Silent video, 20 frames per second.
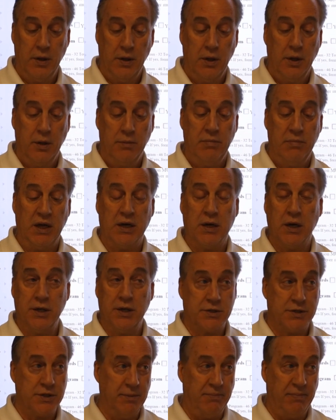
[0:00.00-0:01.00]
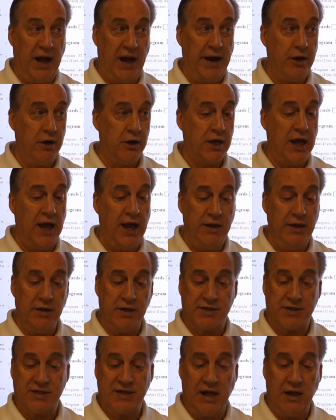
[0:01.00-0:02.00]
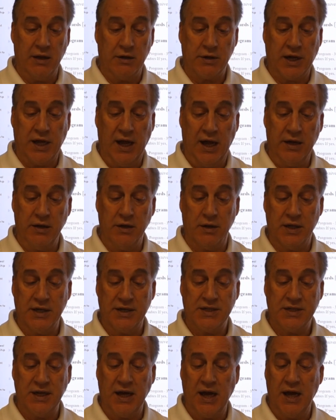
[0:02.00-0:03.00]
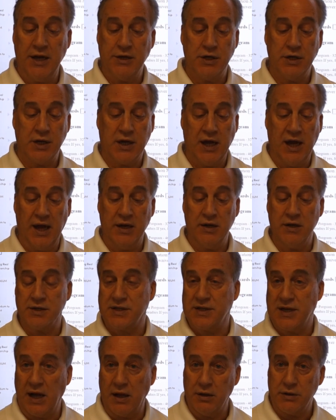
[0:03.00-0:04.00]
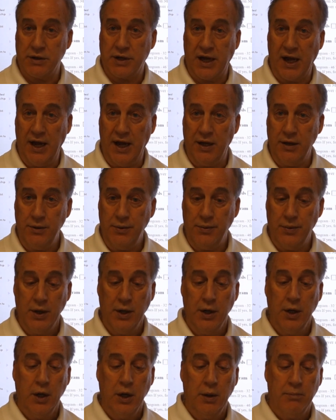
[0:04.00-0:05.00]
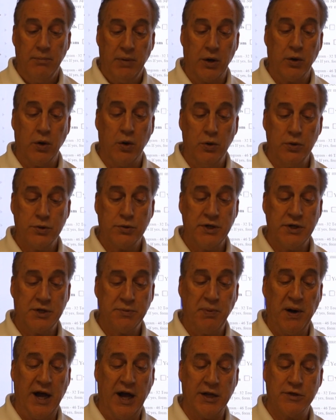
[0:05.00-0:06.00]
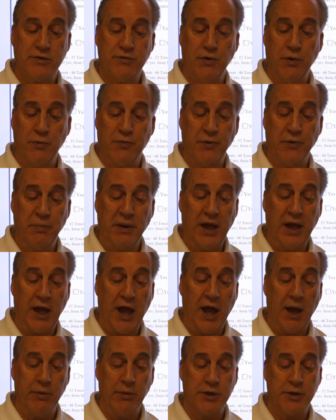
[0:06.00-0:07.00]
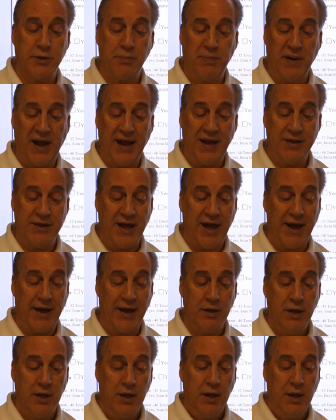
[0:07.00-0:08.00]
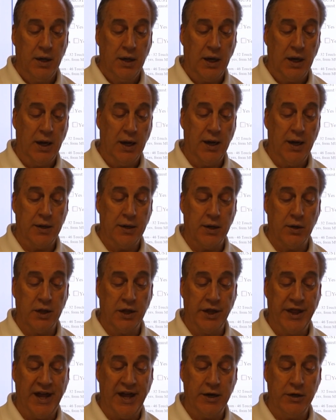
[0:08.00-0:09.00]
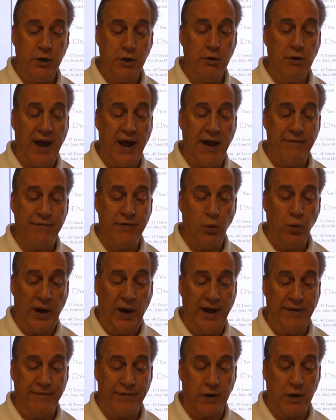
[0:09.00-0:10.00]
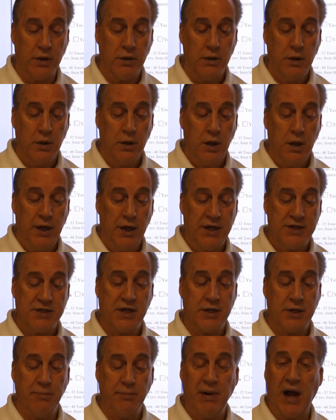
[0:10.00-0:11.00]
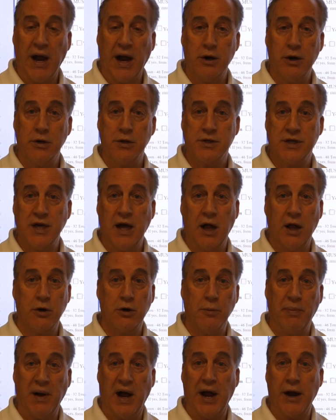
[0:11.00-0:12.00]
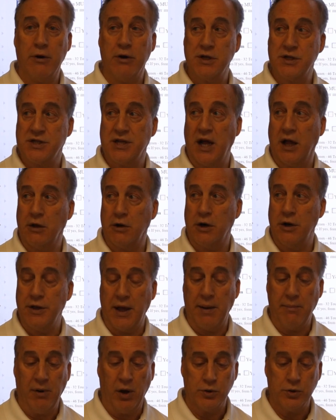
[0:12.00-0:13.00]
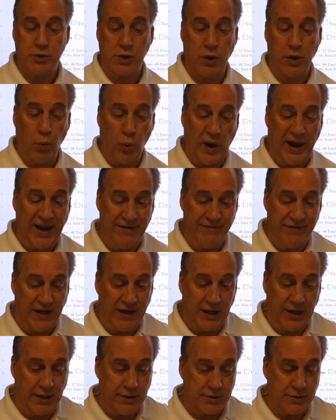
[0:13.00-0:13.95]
Because the buyer can, the seller can, the listing agent can, the seller can, but who's responsible for being able to pay that? And then you have the waiver. Is it the buyer or seller, or buyer and seller, are they both waiving it?